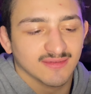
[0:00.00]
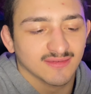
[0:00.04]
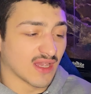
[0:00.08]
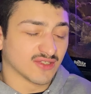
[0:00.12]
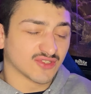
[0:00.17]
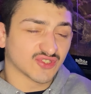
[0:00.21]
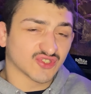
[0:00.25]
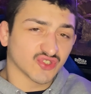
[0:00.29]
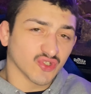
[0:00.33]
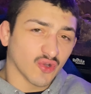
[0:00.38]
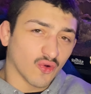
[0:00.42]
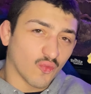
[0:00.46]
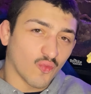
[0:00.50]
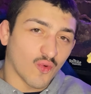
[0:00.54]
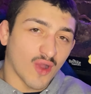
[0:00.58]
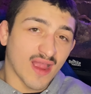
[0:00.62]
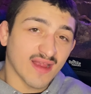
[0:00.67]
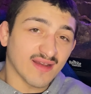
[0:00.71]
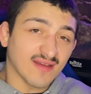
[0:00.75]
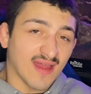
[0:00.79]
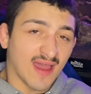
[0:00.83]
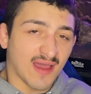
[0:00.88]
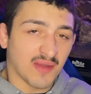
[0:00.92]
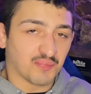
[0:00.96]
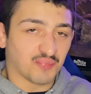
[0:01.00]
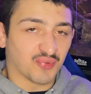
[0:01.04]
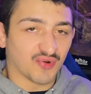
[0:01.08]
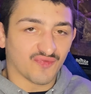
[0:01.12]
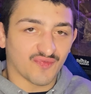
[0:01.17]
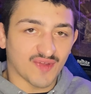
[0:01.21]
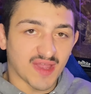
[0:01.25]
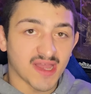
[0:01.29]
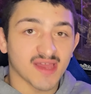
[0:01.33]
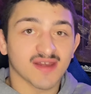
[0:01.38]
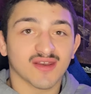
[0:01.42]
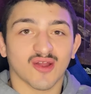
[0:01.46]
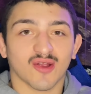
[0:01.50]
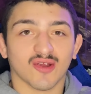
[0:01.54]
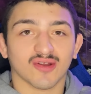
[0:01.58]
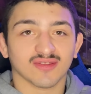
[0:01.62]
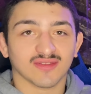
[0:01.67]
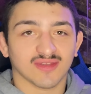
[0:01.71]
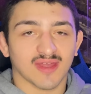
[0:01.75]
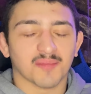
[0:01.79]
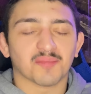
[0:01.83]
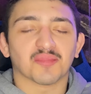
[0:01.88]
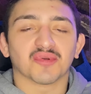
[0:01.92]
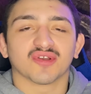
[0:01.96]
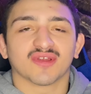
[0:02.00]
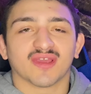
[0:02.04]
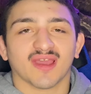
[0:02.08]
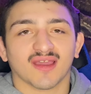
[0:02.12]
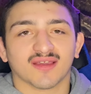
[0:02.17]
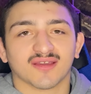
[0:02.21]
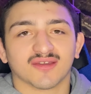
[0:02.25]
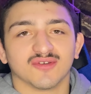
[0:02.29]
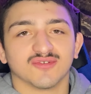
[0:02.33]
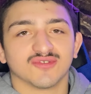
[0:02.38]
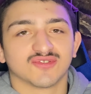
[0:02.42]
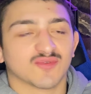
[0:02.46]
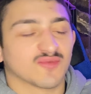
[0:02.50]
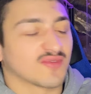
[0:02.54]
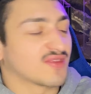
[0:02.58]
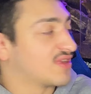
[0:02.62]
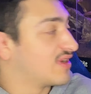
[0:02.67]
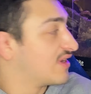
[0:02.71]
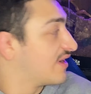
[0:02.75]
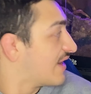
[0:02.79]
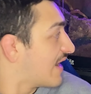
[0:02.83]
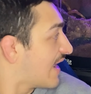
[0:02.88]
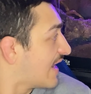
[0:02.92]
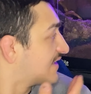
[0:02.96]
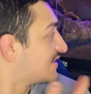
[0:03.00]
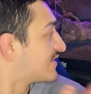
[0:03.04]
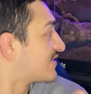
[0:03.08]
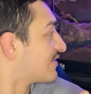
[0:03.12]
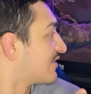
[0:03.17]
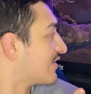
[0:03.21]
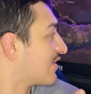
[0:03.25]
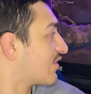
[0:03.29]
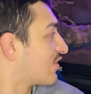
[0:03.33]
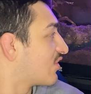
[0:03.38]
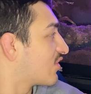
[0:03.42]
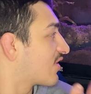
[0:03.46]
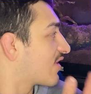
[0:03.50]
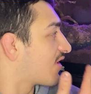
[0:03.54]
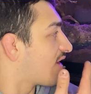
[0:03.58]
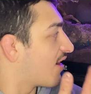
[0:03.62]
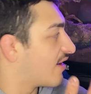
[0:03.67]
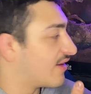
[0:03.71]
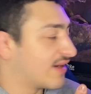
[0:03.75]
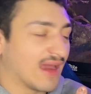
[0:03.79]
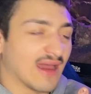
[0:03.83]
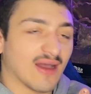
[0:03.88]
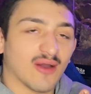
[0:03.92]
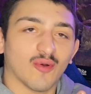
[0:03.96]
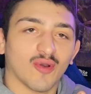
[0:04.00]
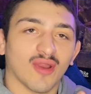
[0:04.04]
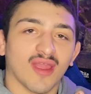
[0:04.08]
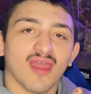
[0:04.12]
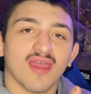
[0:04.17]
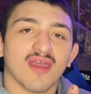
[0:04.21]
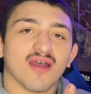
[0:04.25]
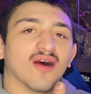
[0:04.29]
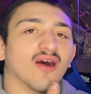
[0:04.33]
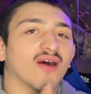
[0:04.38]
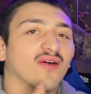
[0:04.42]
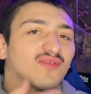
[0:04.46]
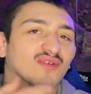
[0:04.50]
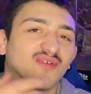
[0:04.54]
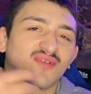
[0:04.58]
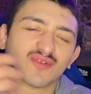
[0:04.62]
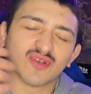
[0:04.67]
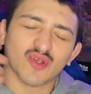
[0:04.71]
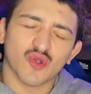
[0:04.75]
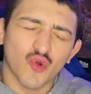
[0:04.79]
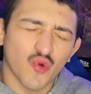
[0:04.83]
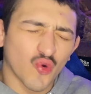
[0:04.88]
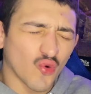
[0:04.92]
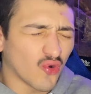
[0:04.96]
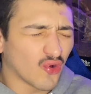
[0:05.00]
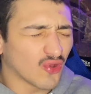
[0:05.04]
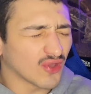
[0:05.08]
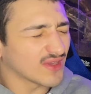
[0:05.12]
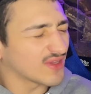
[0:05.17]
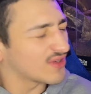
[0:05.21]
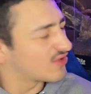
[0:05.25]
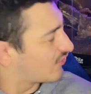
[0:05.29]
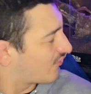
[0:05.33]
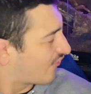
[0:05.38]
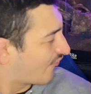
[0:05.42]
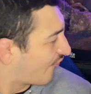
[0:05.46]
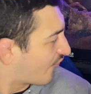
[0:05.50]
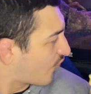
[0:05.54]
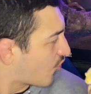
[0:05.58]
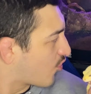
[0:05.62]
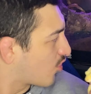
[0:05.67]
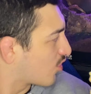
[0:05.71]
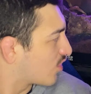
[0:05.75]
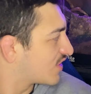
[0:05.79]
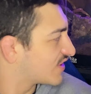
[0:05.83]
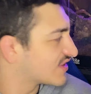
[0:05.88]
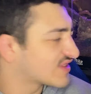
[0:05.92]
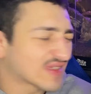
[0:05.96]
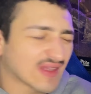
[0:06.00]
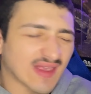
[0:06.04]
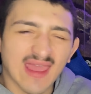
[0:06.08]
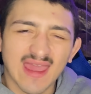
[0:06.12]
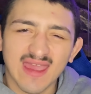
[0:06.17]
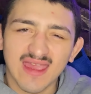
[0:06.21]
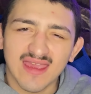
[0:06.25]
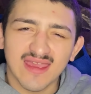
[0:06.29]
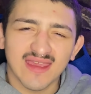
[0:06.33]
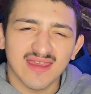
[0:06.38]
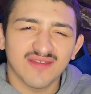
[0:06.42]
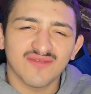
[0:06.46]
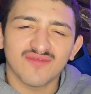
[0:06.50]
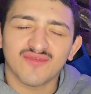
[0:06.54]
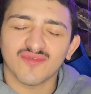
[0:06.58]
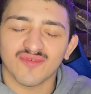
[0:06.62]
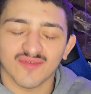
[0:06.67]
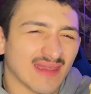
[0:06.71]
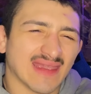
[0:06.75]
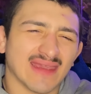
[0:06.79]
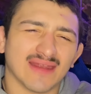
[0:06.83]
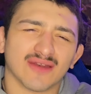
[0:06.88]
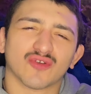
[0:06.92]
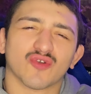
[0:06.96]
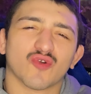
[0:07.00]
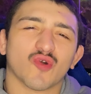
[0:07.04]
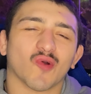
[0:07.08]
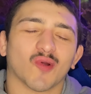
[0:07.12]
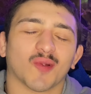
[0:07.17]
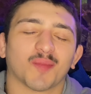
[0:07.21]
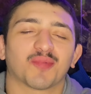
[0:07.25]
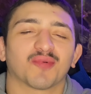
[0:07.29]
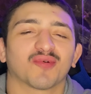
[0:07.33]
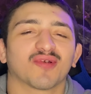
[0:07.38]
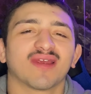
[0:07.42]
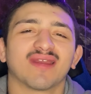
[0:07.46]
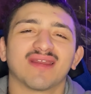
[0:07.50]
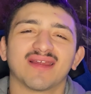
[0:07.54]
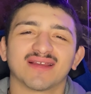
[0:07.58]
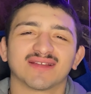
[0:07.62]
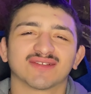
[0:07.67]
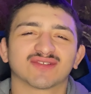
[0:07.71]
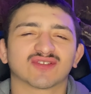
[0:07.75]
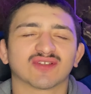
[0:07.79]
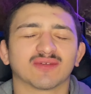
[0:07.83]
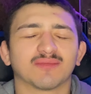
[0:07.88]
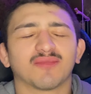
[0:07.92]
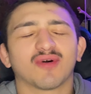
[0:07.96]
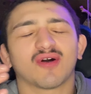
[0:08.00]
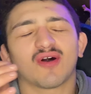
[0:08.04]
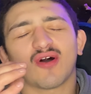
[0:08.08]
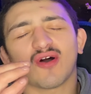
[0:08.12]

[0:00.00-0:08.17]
So why not provide our leopard geckos with a nice little cutout of a cool little forest cave, incorporating some